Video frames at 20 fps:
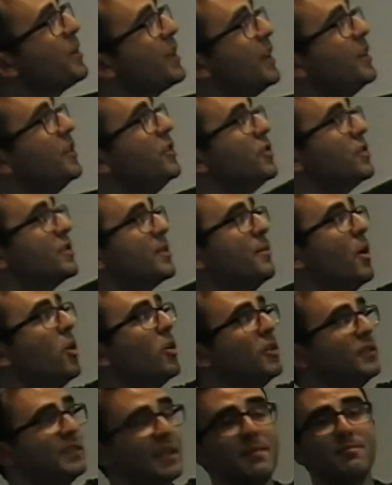can use the
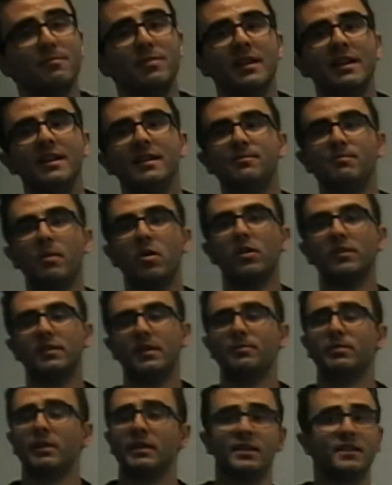Mongo template. Mongo
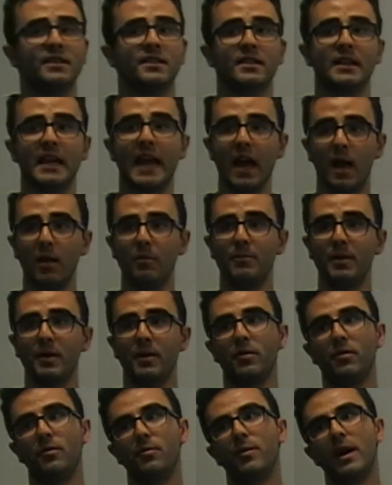template is a helper
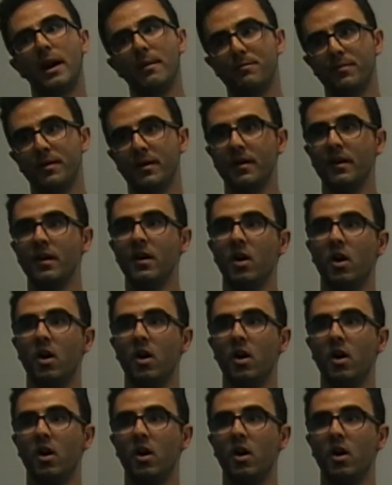or wrapper